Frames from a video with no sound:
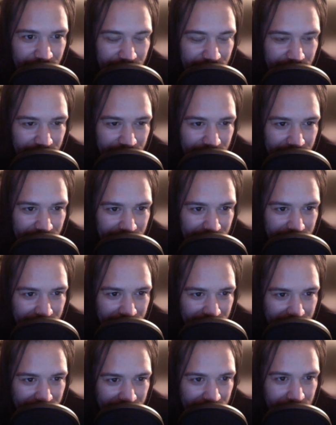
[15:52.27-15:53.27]

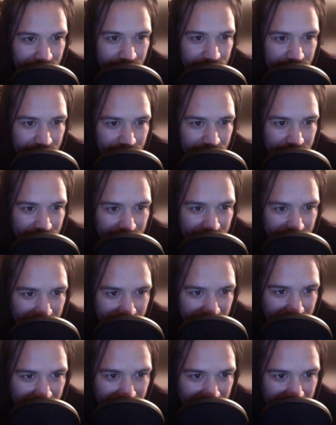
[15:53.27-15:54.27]

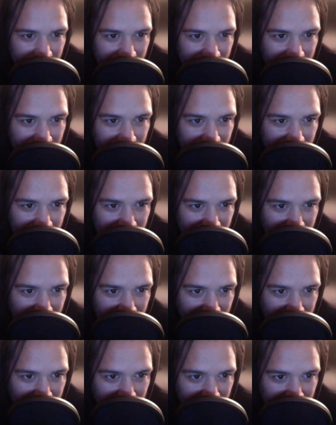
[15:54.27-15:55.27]

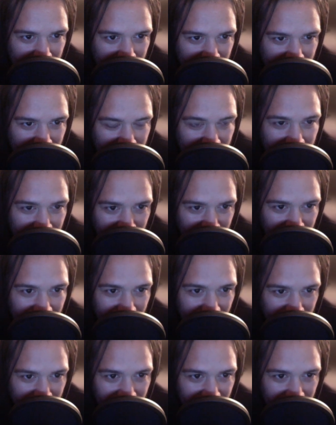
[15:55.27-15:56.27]

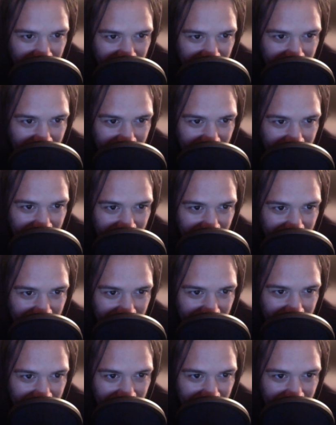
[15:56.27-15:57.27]

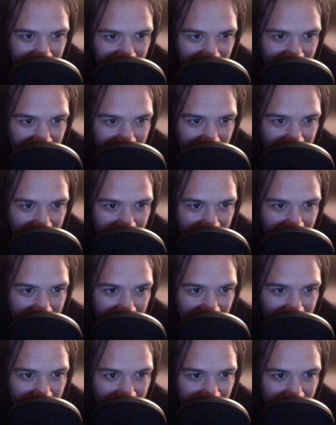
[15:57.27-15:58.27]

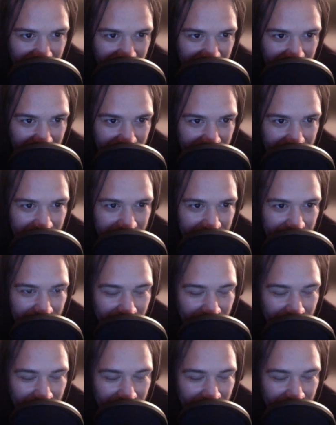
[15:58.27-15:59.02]
The person shown says nothing.